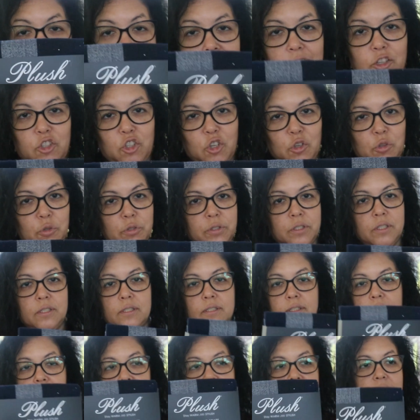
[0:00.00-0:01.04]
I had chose
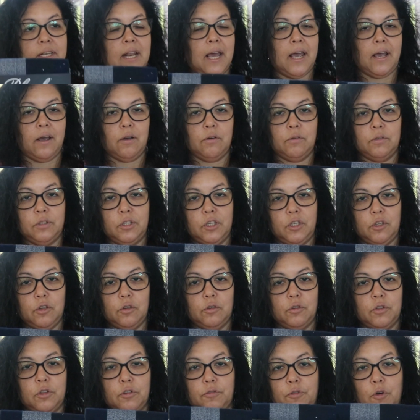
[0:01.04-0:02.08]
this because now you
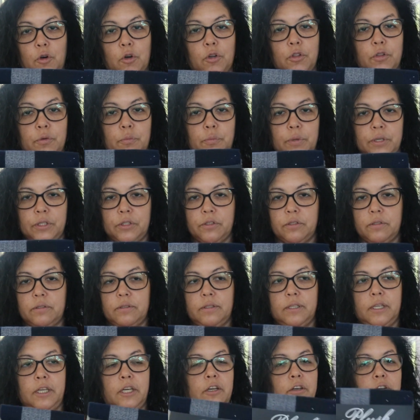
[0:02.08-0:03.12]
know the fall the
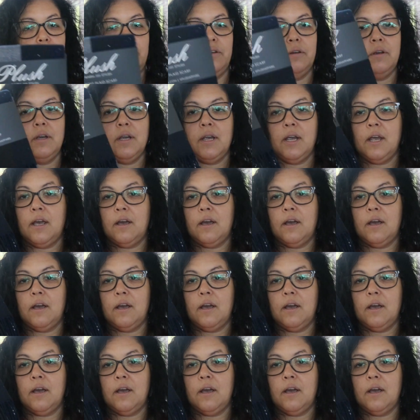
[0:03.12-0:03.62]
winter's here